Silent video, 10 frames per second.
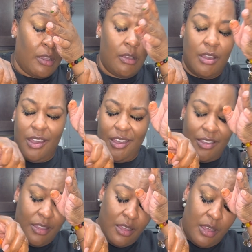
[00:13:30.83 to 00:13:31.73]

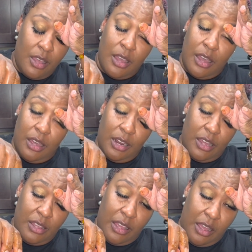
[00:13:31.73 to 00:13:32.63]
Hold
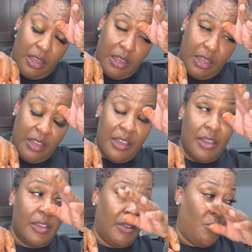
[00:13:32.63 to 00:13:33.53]
on, y'all.
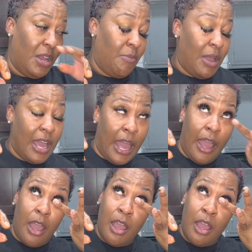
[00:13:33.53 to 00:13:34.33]
It went in my eye.